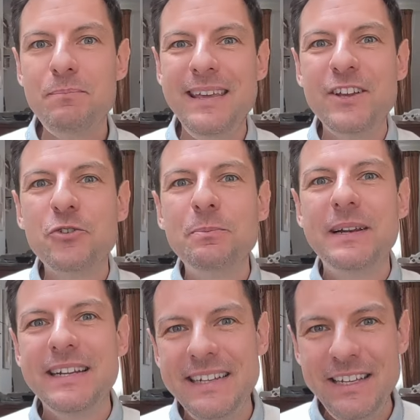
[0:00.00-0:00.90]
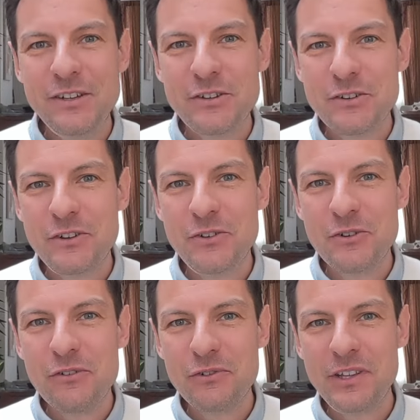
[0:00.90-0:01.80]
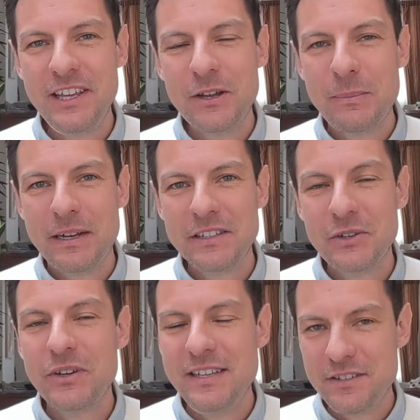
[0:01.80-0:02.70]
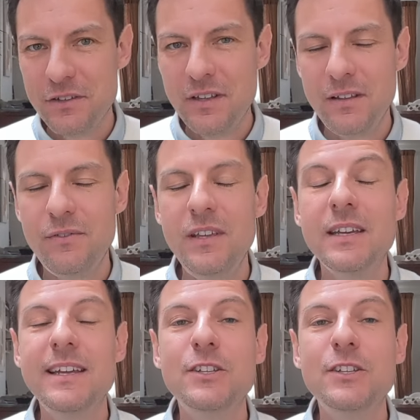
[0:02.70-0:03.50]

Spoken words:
Being completely, avoiding a partner is unhealthy.